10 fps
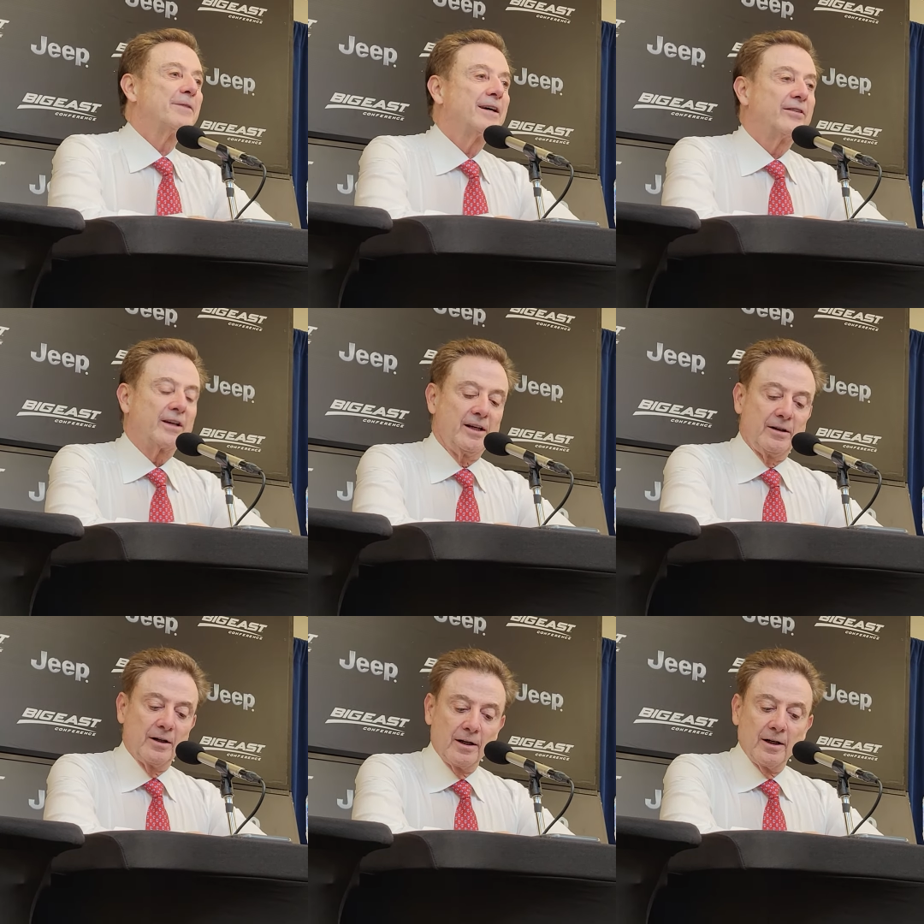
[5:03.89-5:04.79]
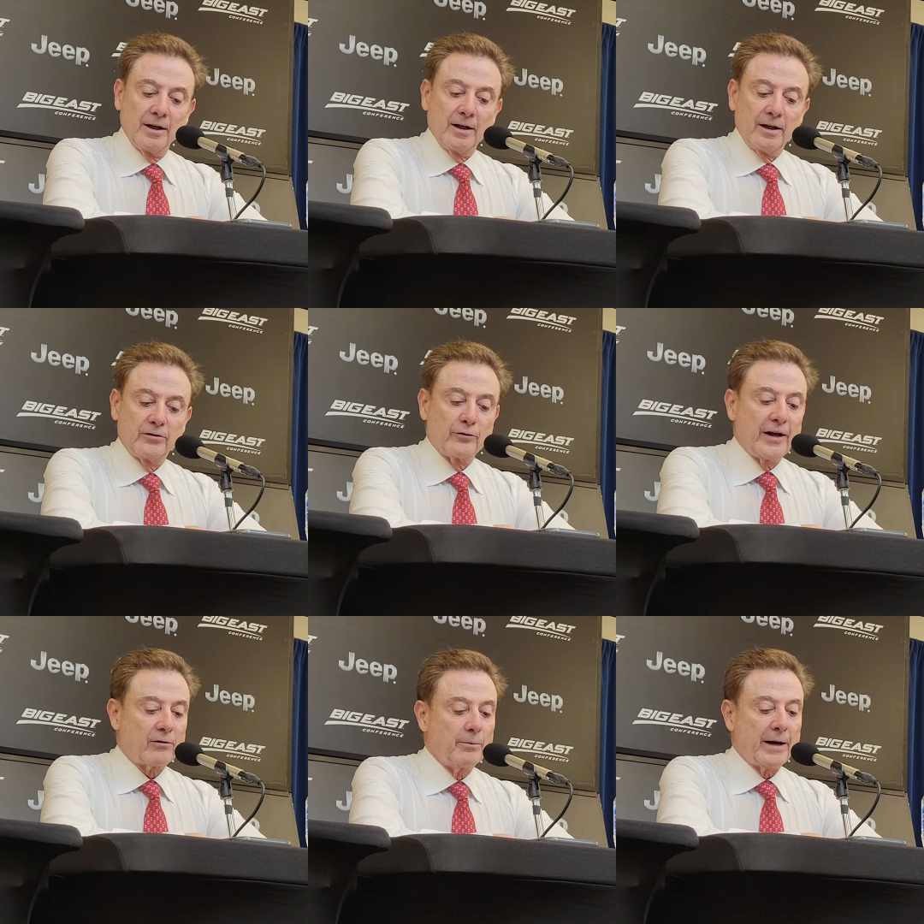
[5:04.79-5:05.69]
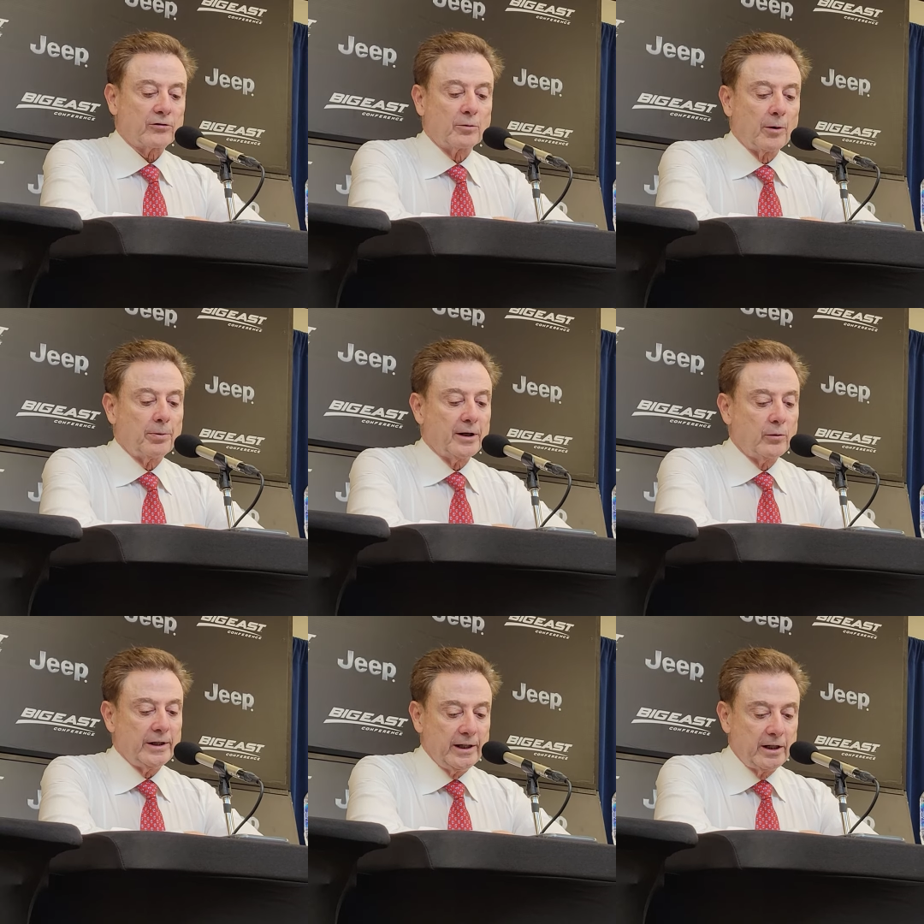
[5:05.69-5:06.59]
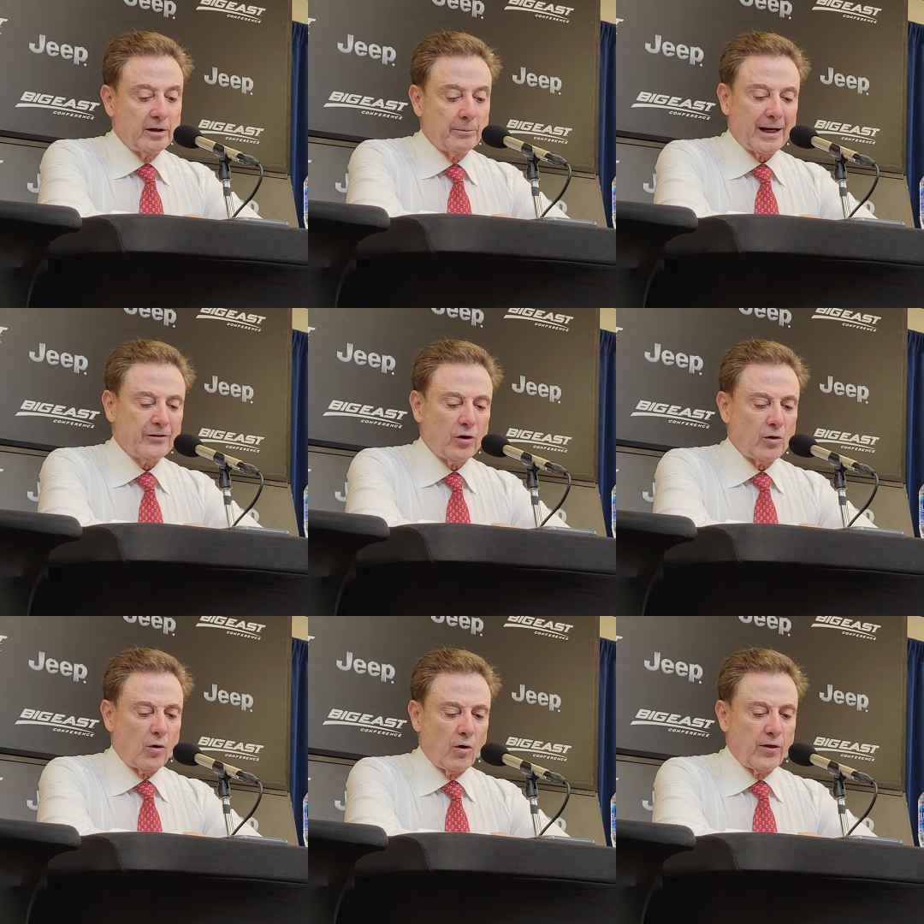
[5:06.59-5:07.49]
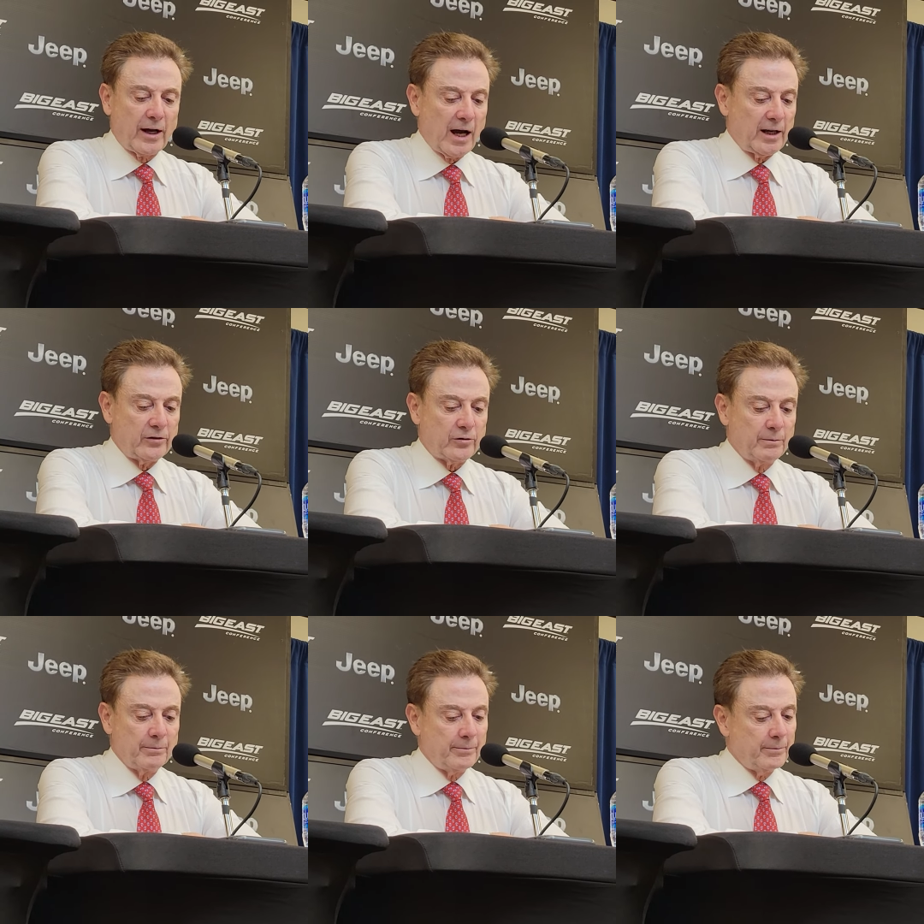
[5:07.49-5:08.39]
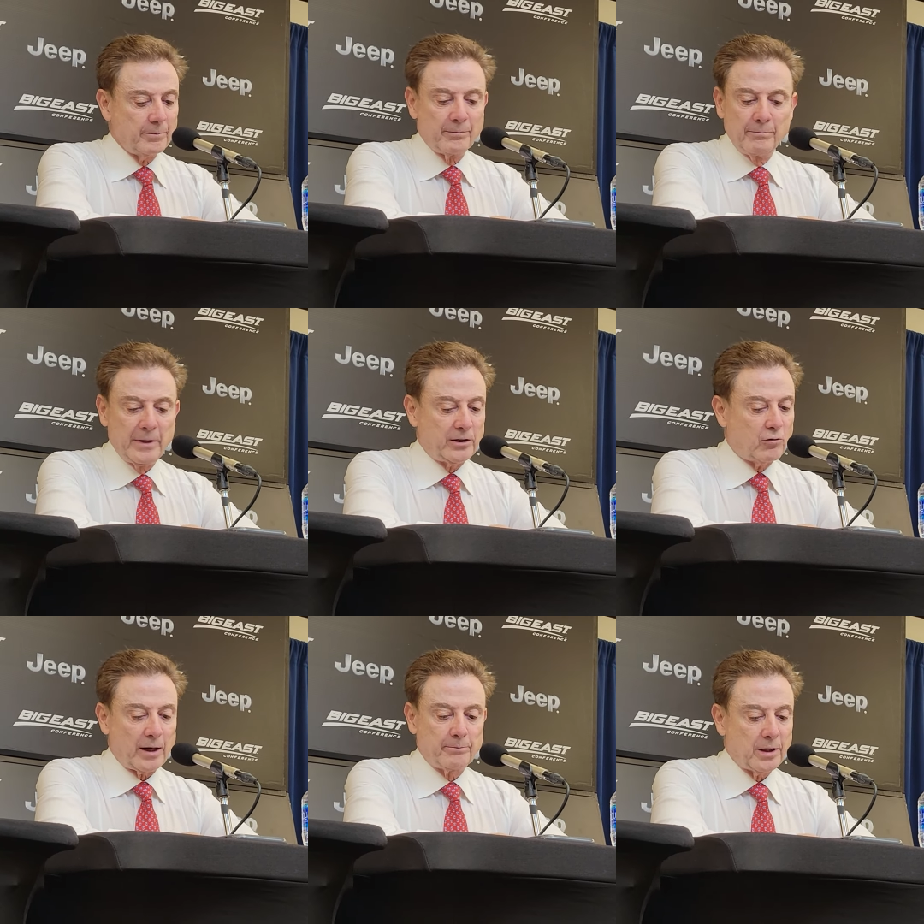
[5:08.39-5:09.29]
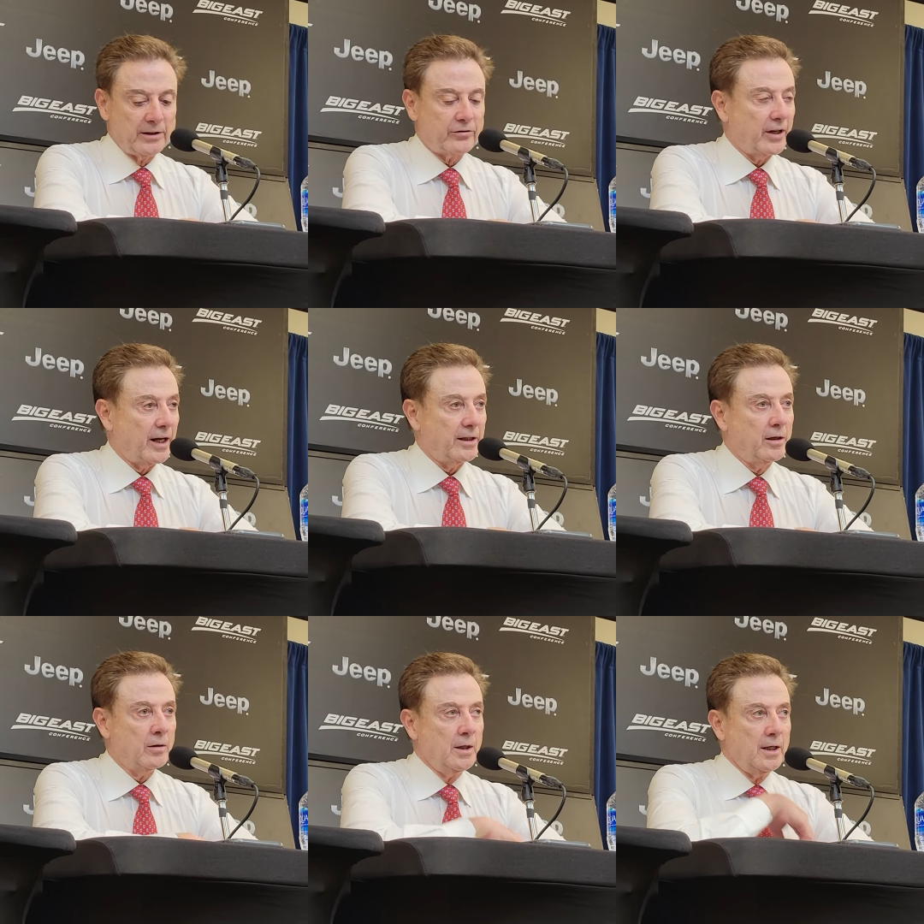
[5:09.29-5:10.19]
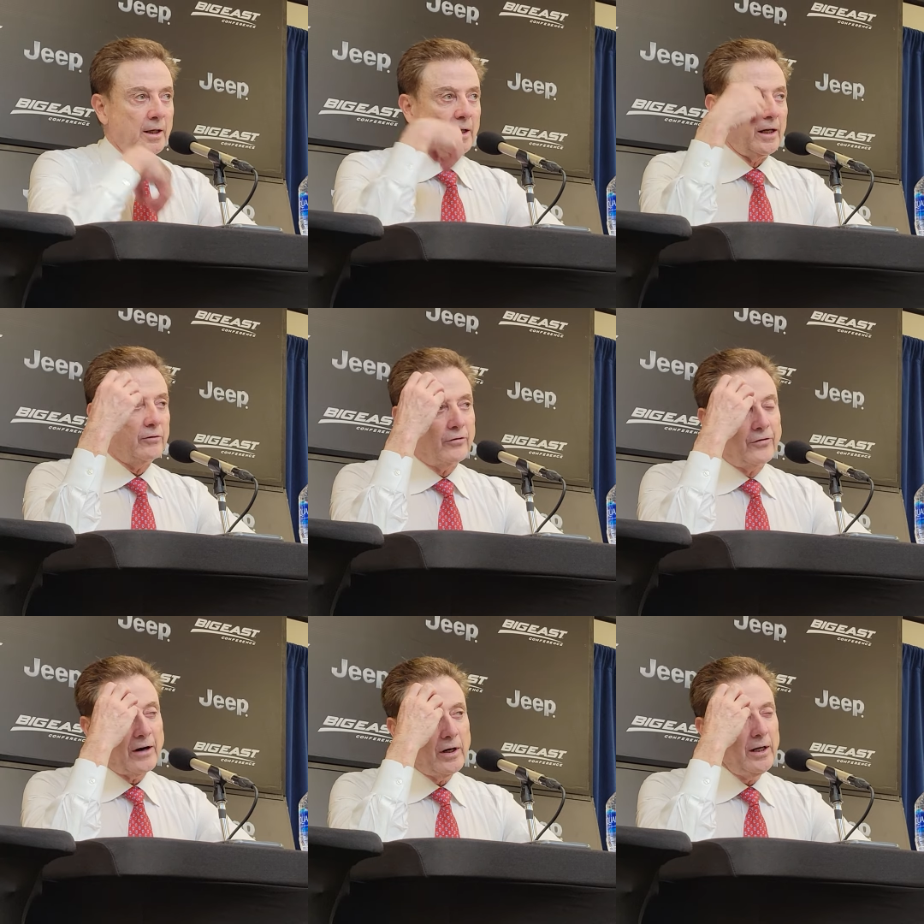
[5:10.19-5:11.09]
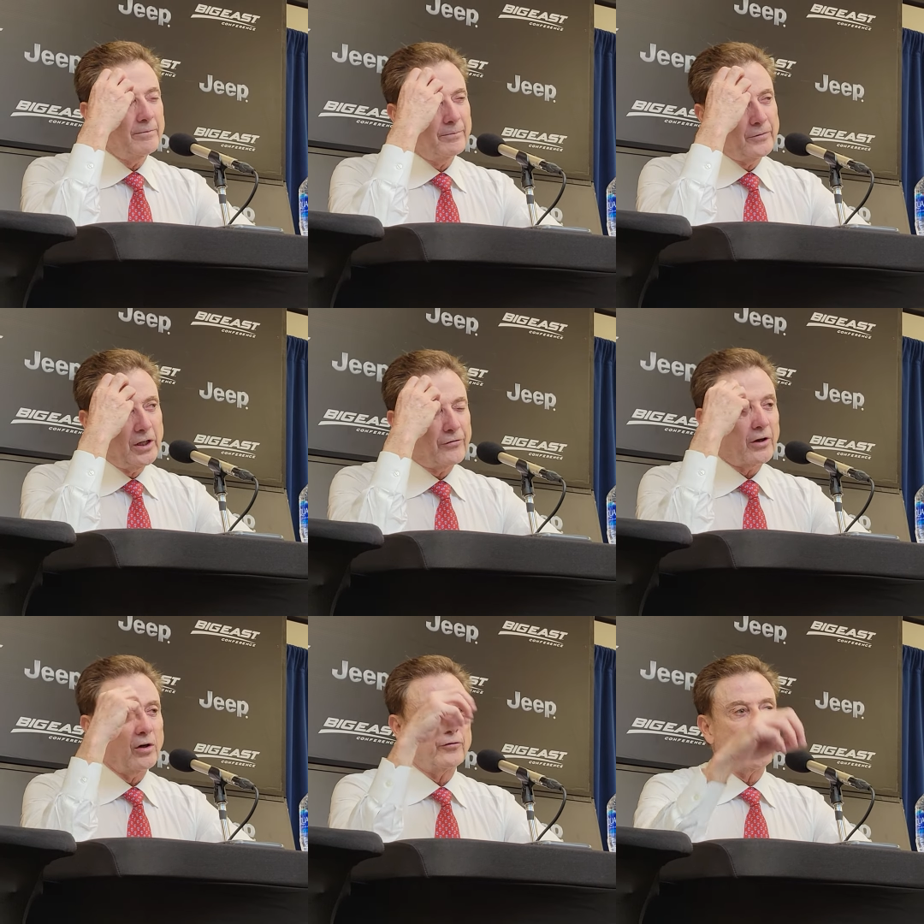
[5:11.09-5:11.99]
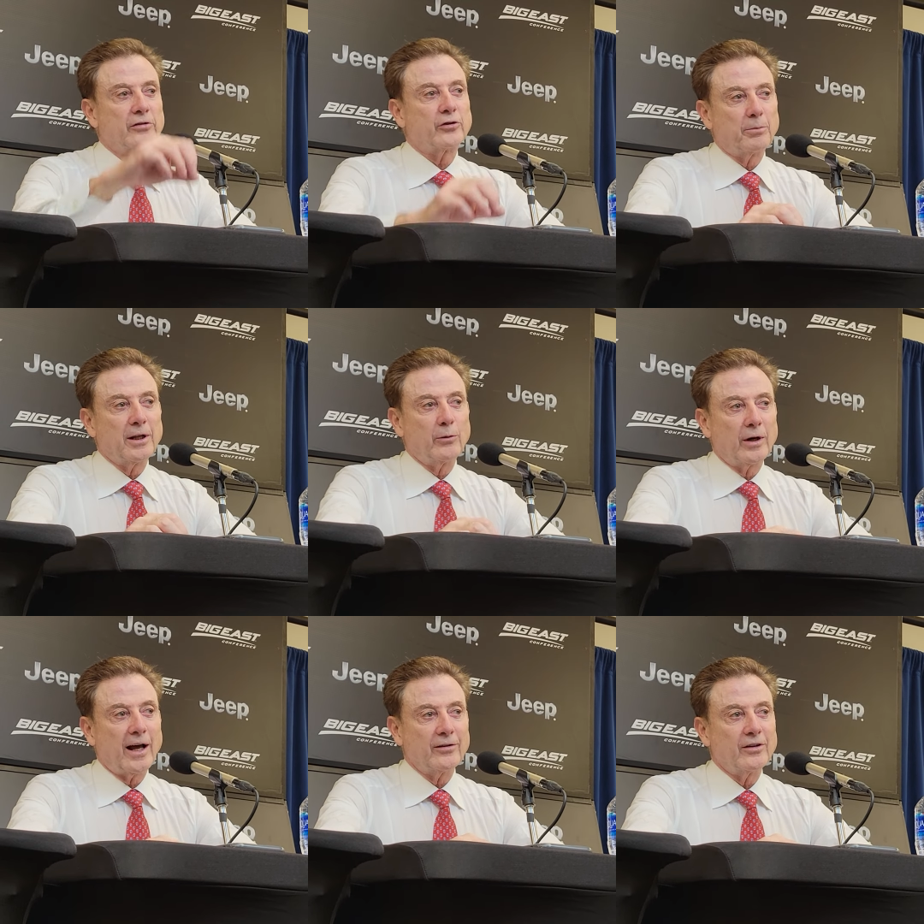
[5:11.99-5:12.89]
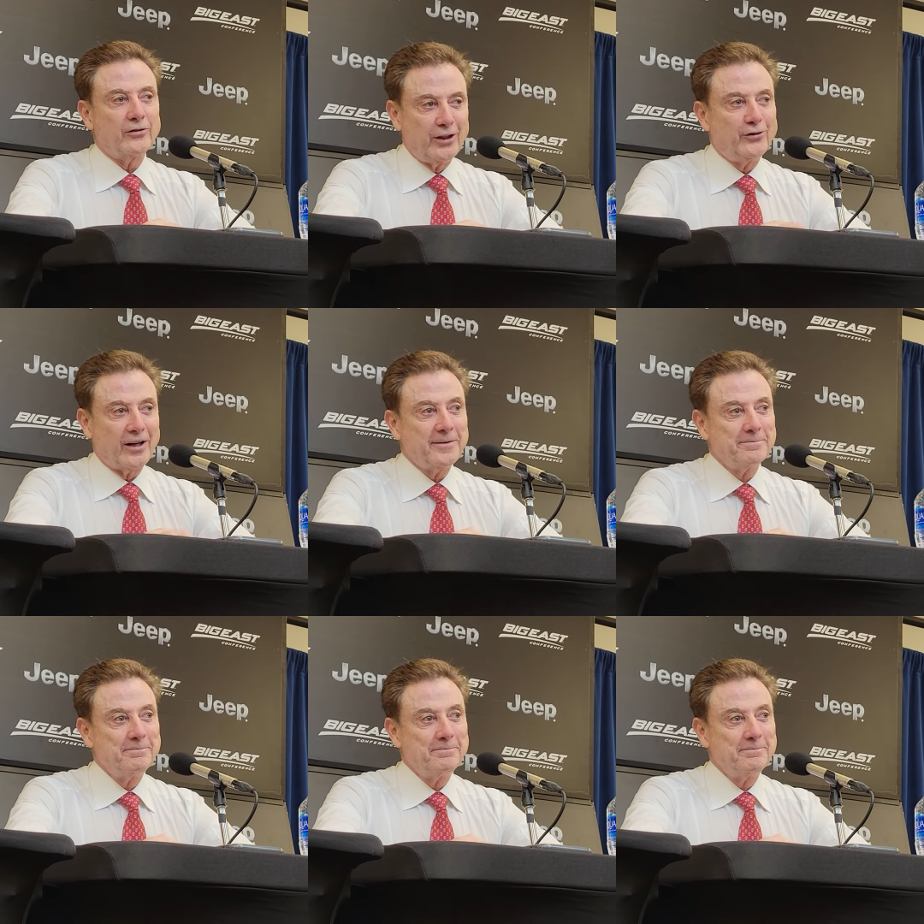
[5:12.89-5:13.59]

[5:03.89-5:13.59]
I think he, he's a veteran basketball player. We needed him, but I thought all the guys made great plays tonight. You know, it's very difficult for us to play without D J,